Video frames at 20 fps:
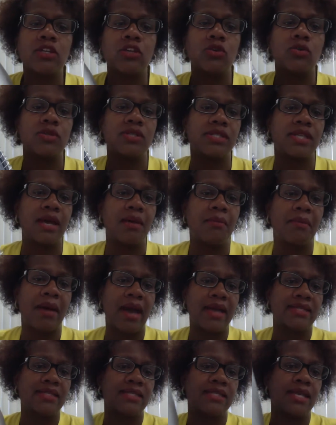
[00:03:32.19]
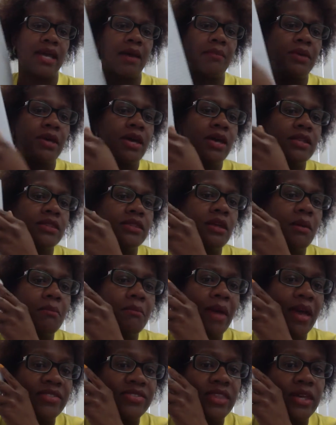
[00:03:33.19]
you step by step the
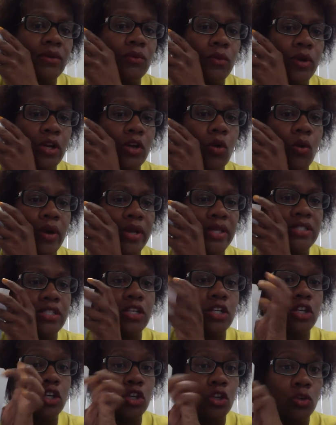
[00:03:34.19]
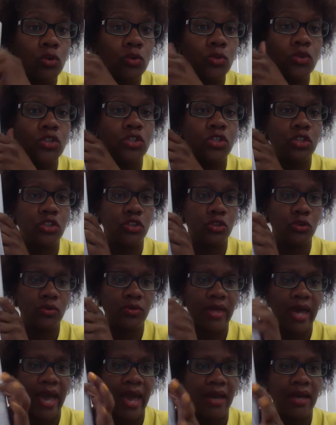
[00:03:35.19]
method we're going to use to do
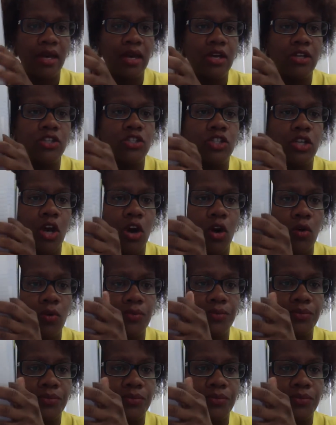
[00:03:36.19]
that. So,